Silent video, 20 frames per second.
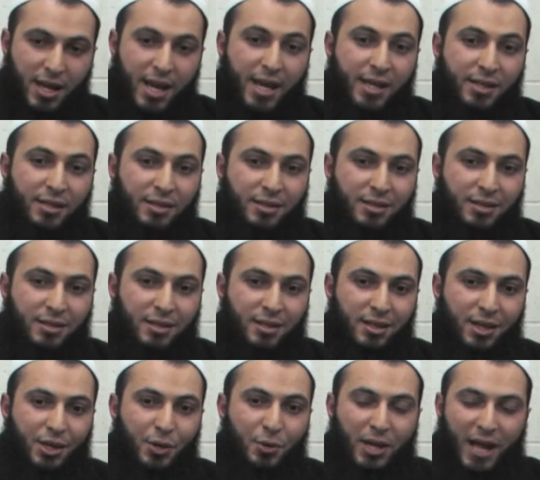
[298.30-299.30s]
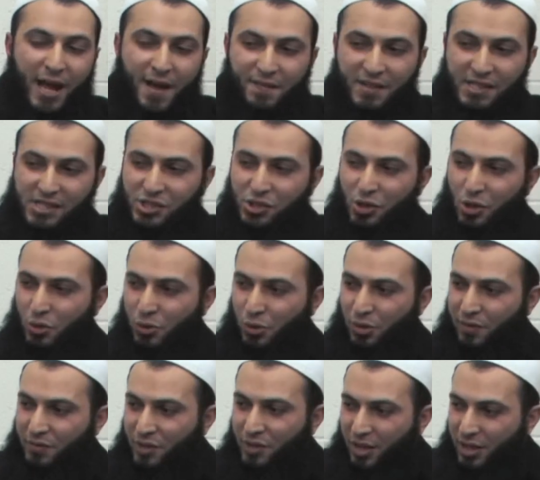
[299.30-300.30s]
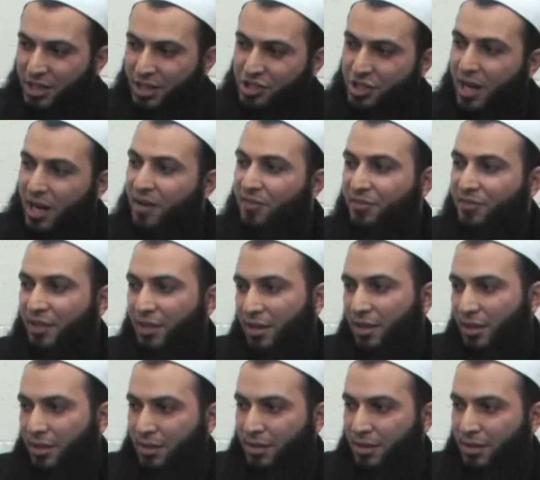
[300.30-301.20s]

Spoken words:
And he will have his circle of knowledge after.